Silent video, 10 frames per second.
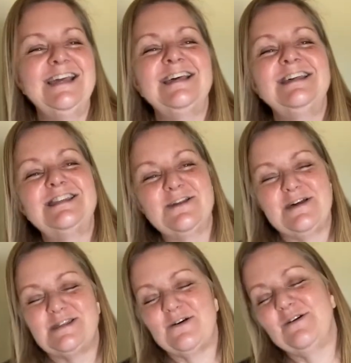So
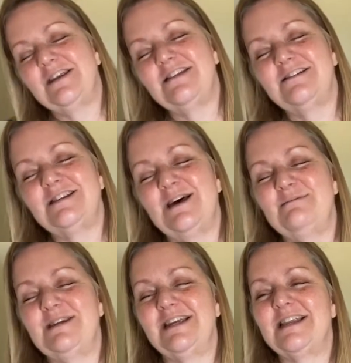it's a whole nother
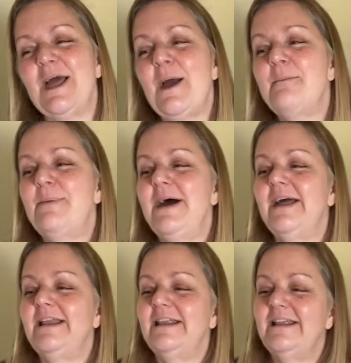subject.
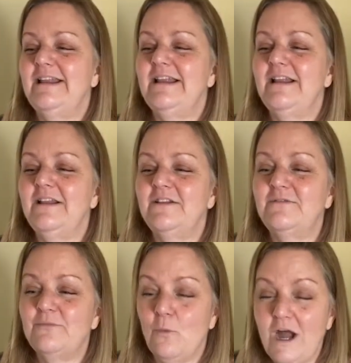But
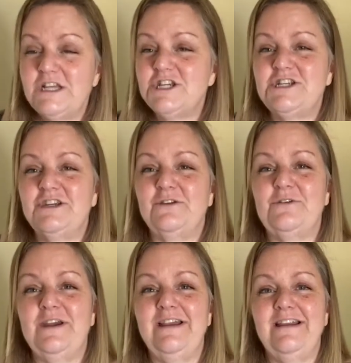watch
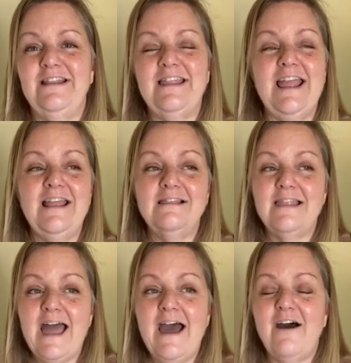children. They
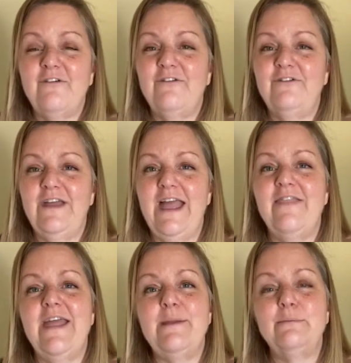laugh and
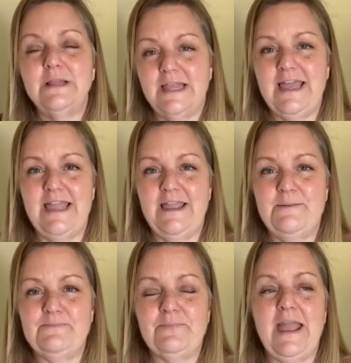they play.
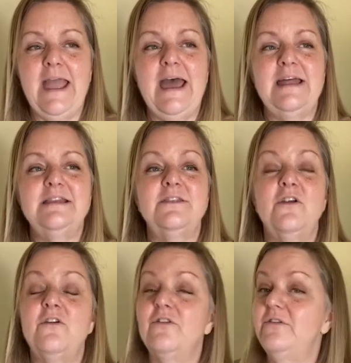and
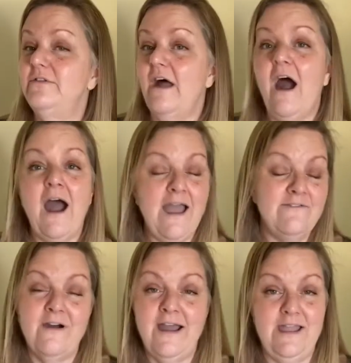they're high
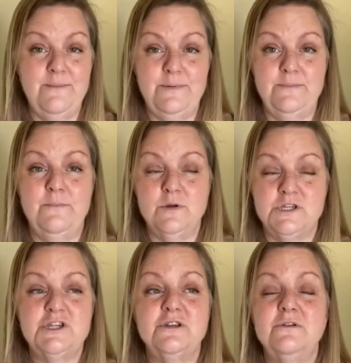vibe.
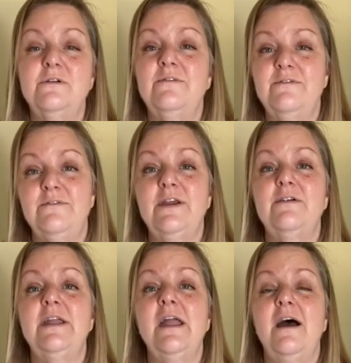Most children are
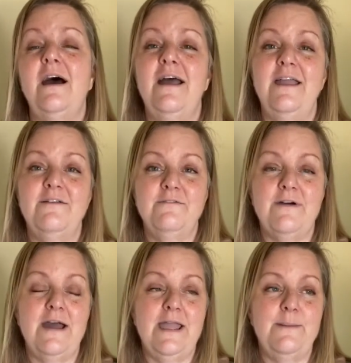very high
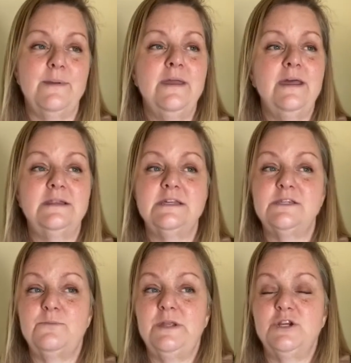vibe unless
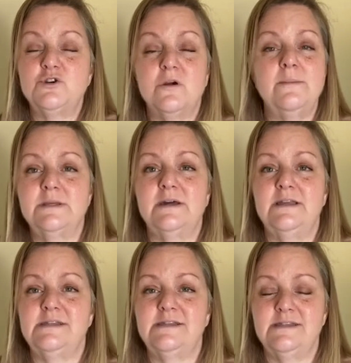they're being
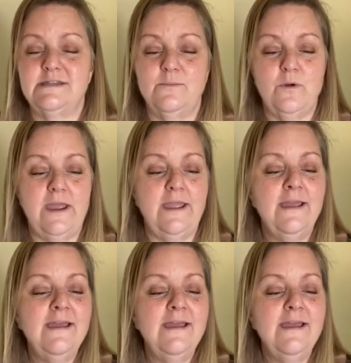traumatized in some way.